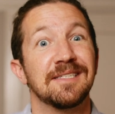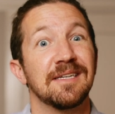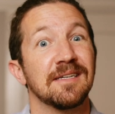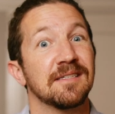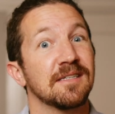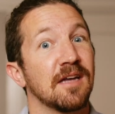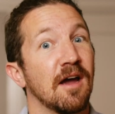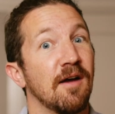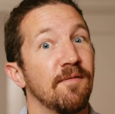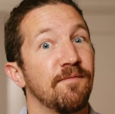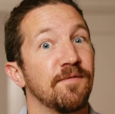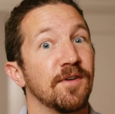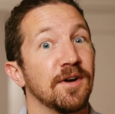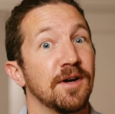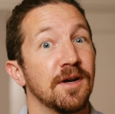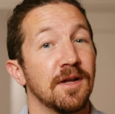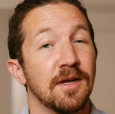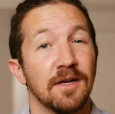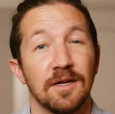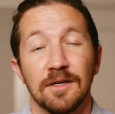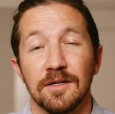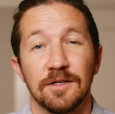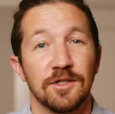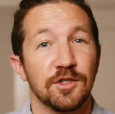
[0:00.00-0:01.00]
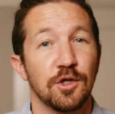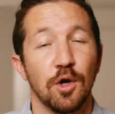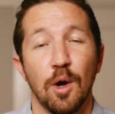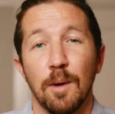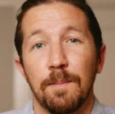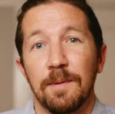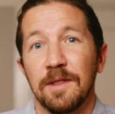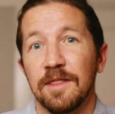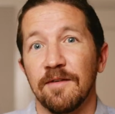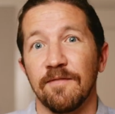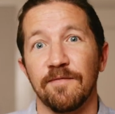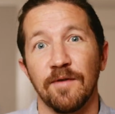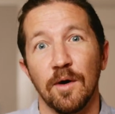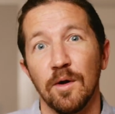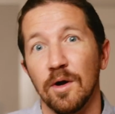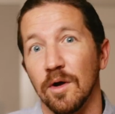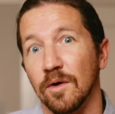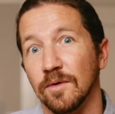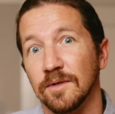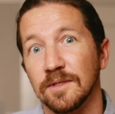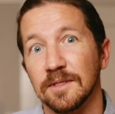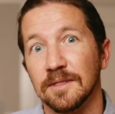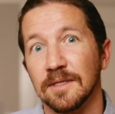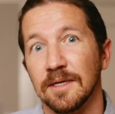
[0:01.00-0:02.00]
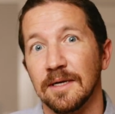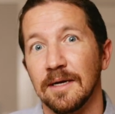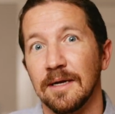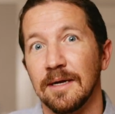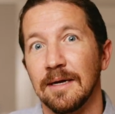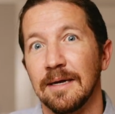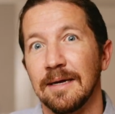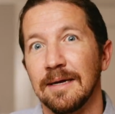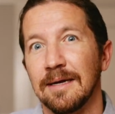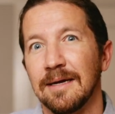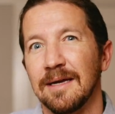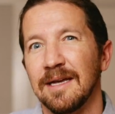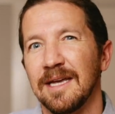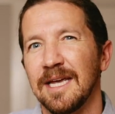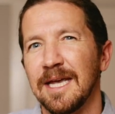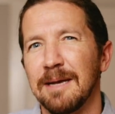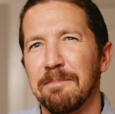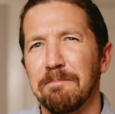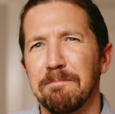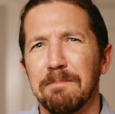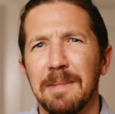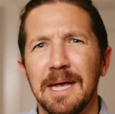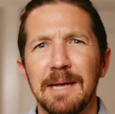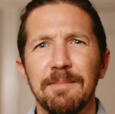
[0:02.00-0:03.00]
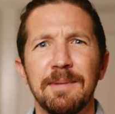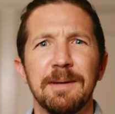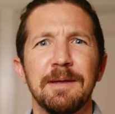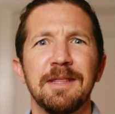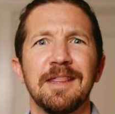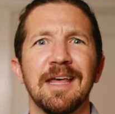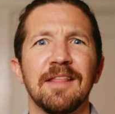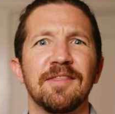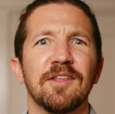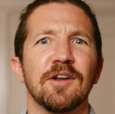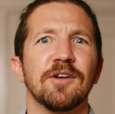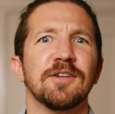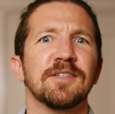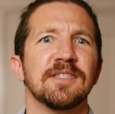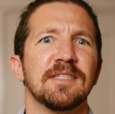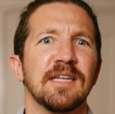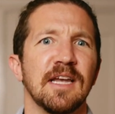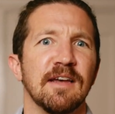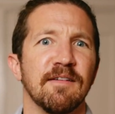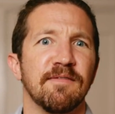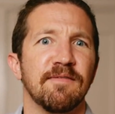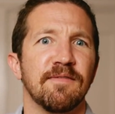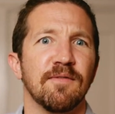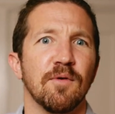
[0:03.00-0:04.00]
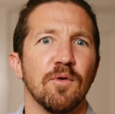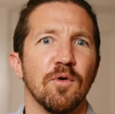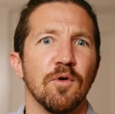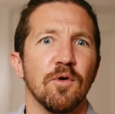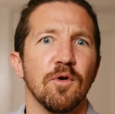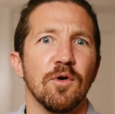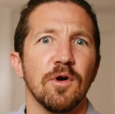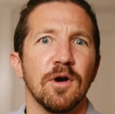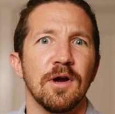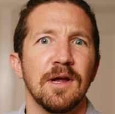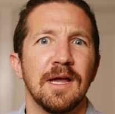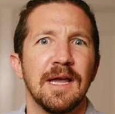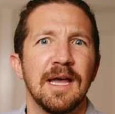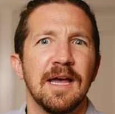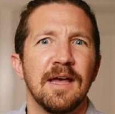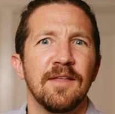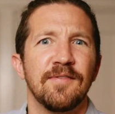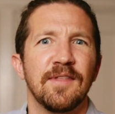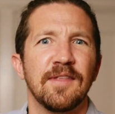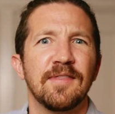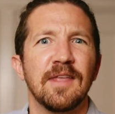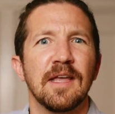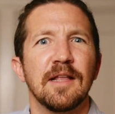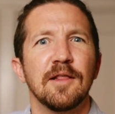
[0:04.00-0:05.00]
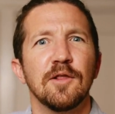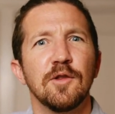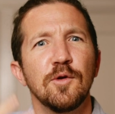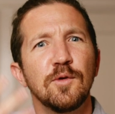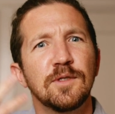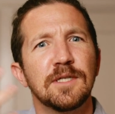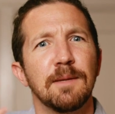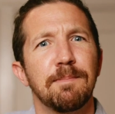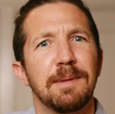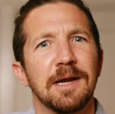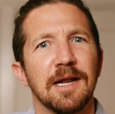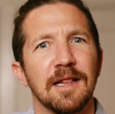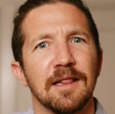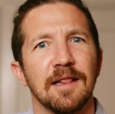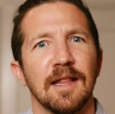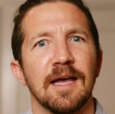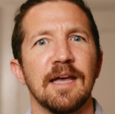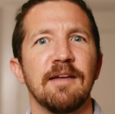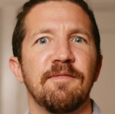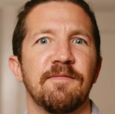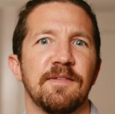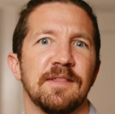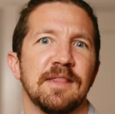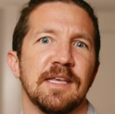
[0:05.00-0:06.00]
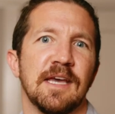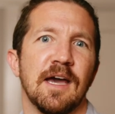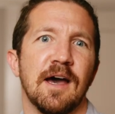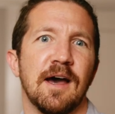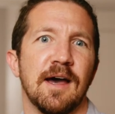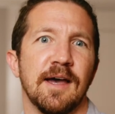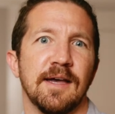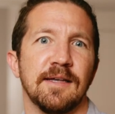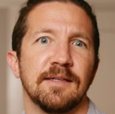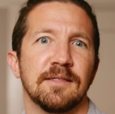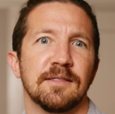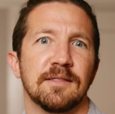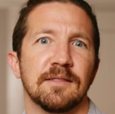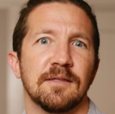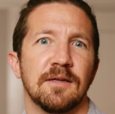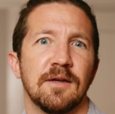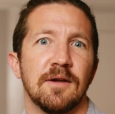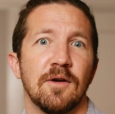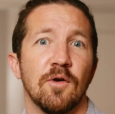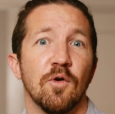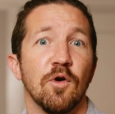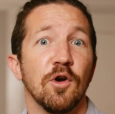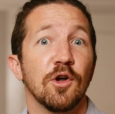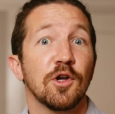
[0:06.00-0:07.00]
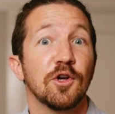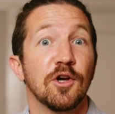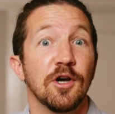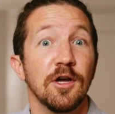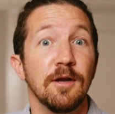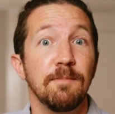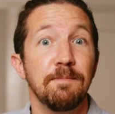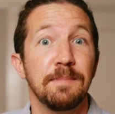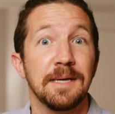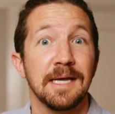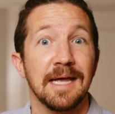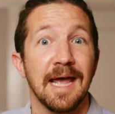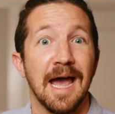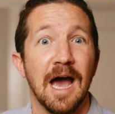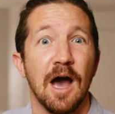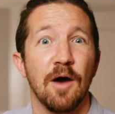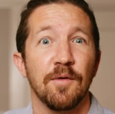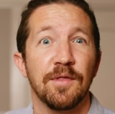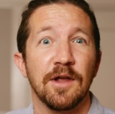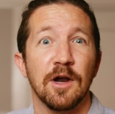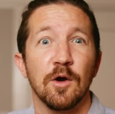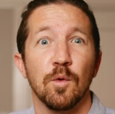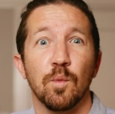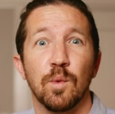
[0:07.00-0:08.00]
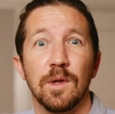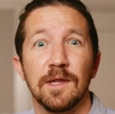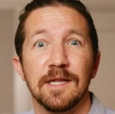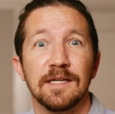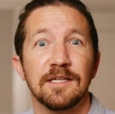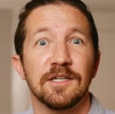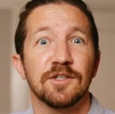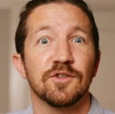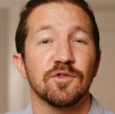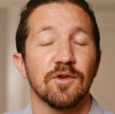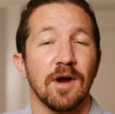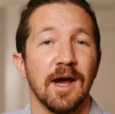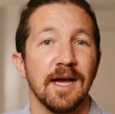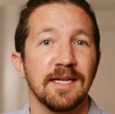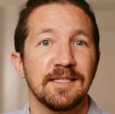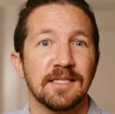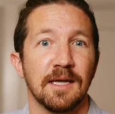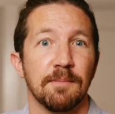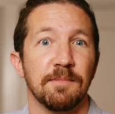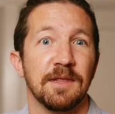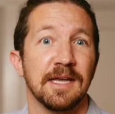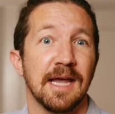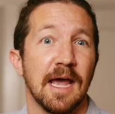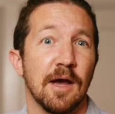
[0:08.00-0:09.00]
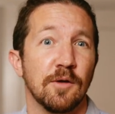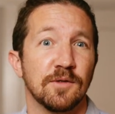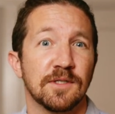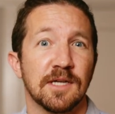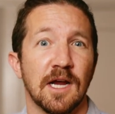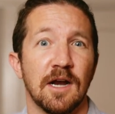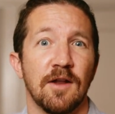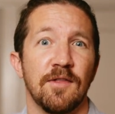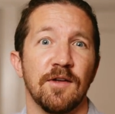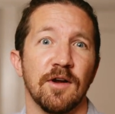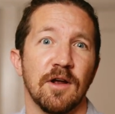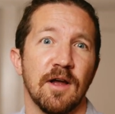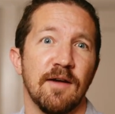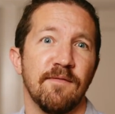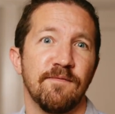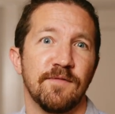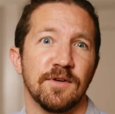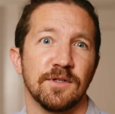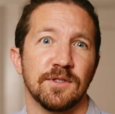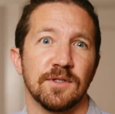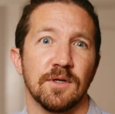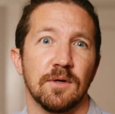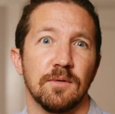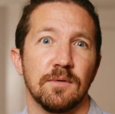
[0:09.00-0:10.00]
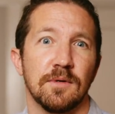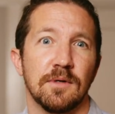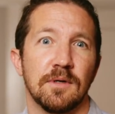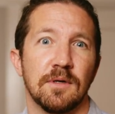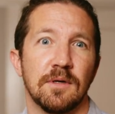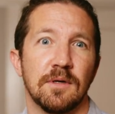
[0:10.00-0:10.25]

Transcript: discomfort show up in the photos. It may be that they're stiff, or that they lose a bit of life in the eyes, or it could be how they're willing to try something outside of their comfort zone.